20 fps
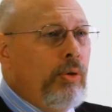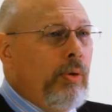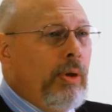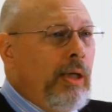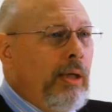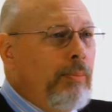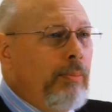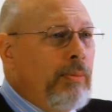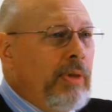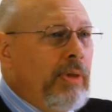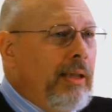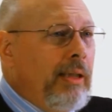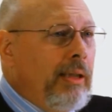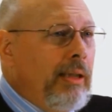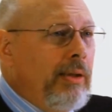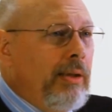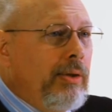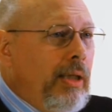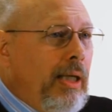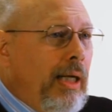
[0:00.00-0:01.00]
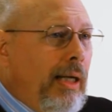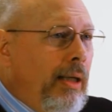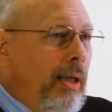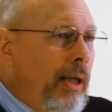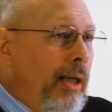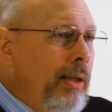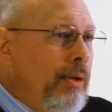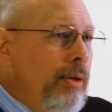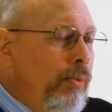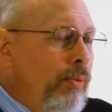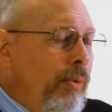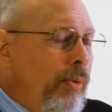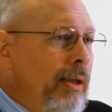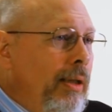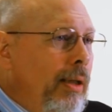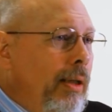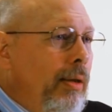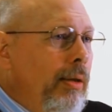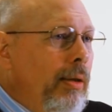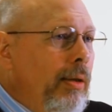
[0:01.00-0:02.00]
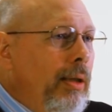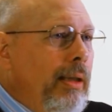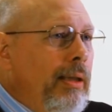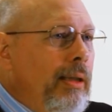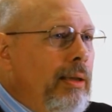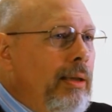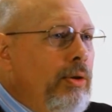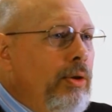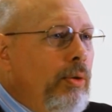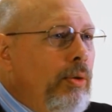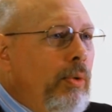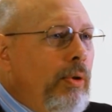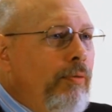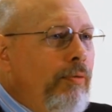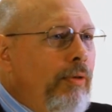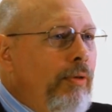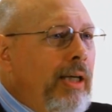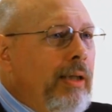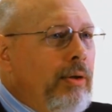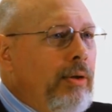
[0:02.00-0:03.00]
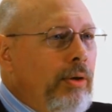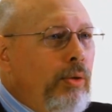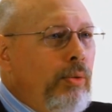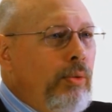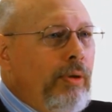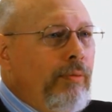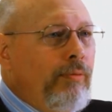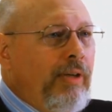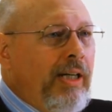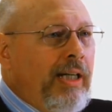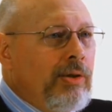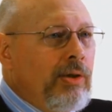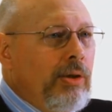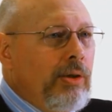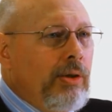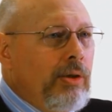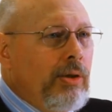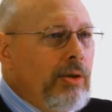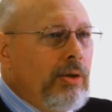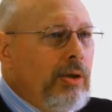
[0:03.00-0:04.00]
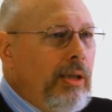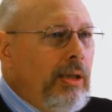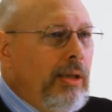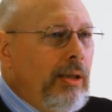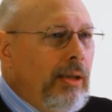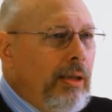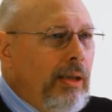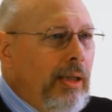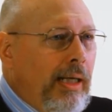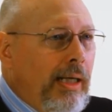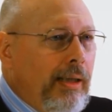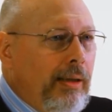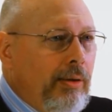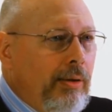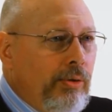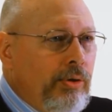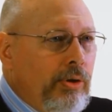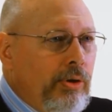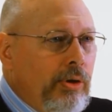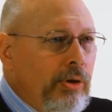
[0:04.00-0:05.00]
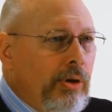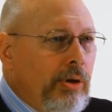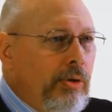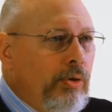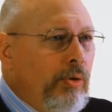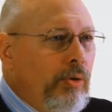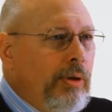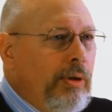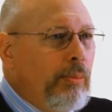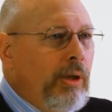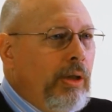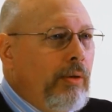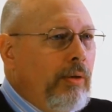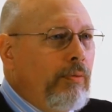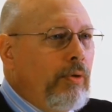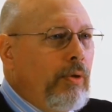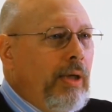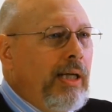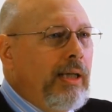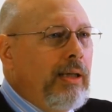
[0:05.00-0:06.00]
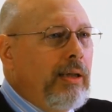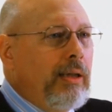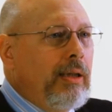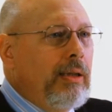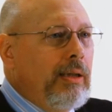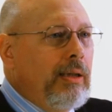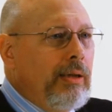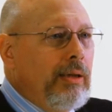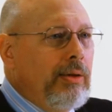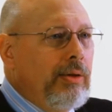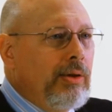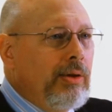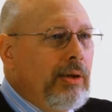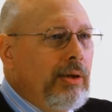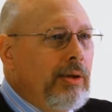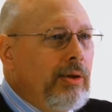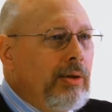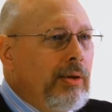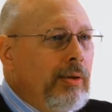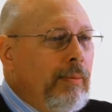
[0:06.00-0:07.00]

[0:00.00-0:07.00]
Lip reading: and update these guidelines regularly to reflect new advances in the diagnosis and treatment of chronic kidney disease.